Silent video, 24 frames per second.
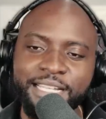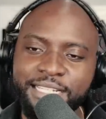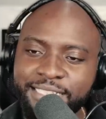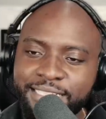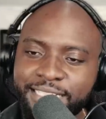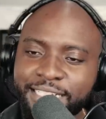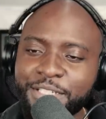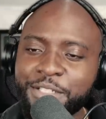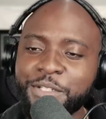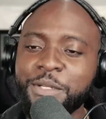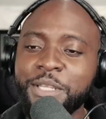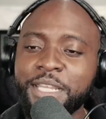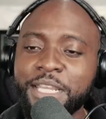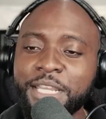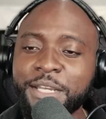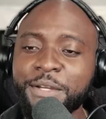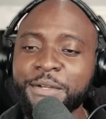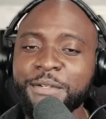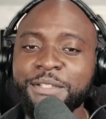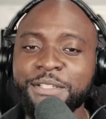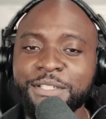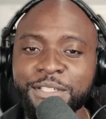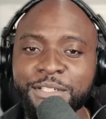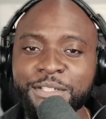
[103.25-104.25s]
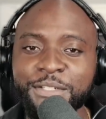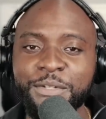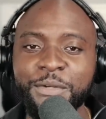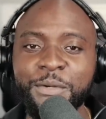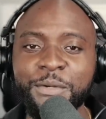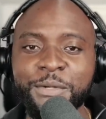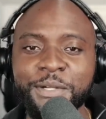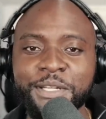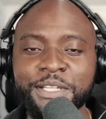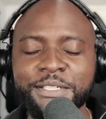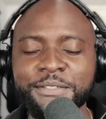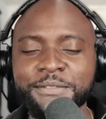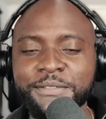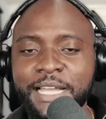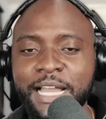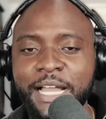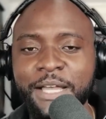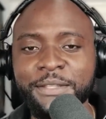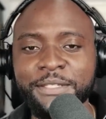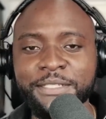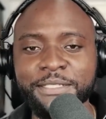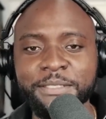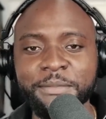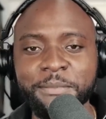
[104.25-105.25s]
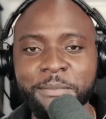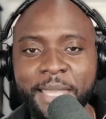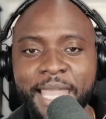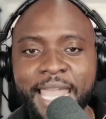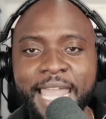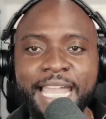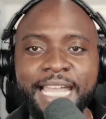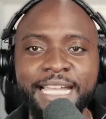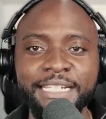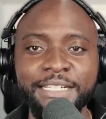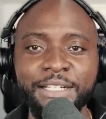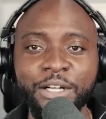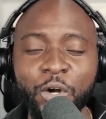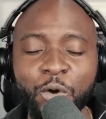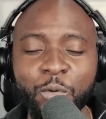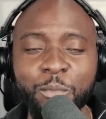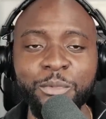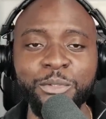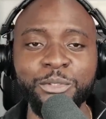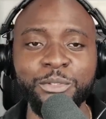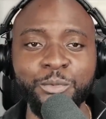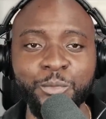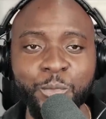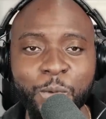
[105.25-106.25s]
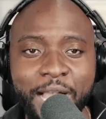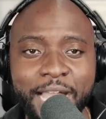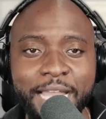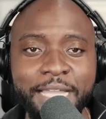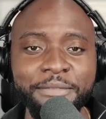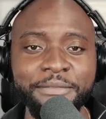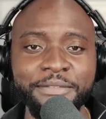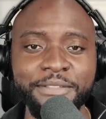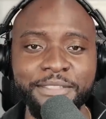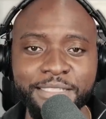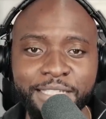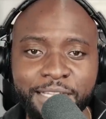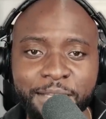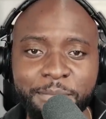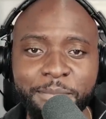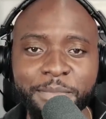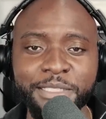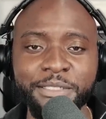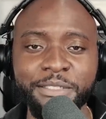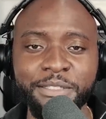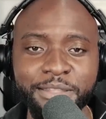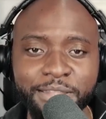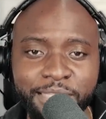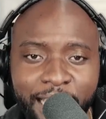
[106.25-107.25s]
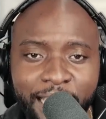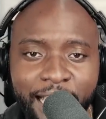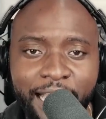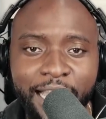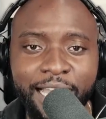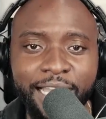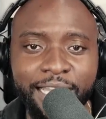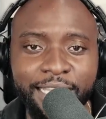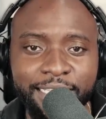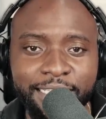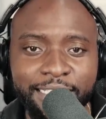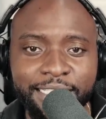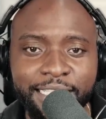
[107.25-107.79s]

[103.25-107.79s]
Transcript: Did you hear the story of how this man almost wife, up died?